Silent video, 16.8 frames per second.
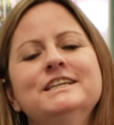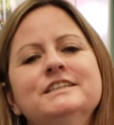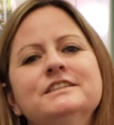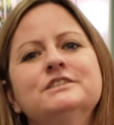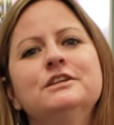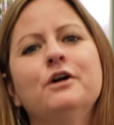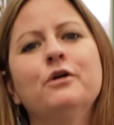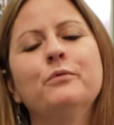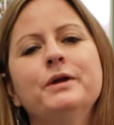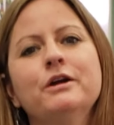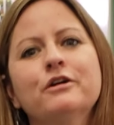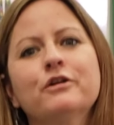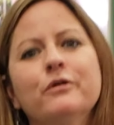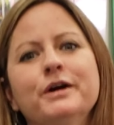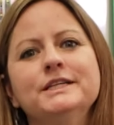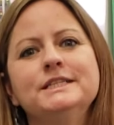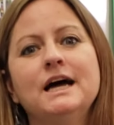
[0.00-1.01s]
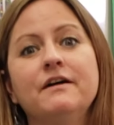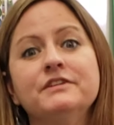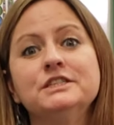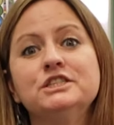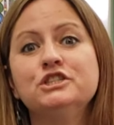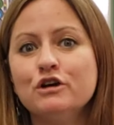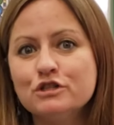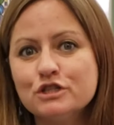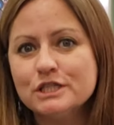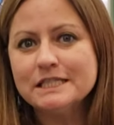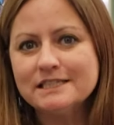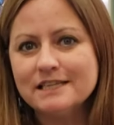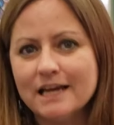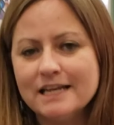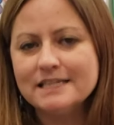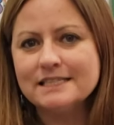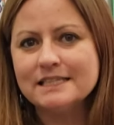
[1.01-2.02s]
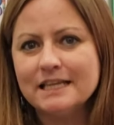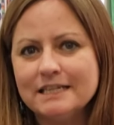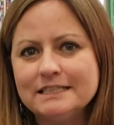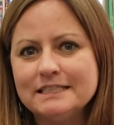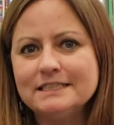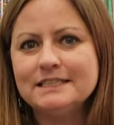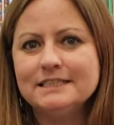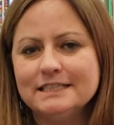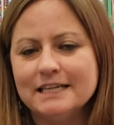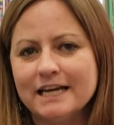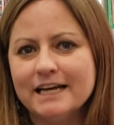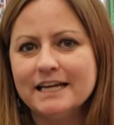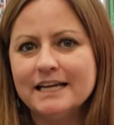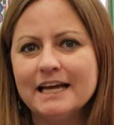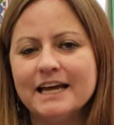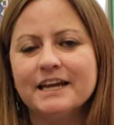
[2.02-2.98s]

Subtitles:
So we are going to have a social studies lesson today,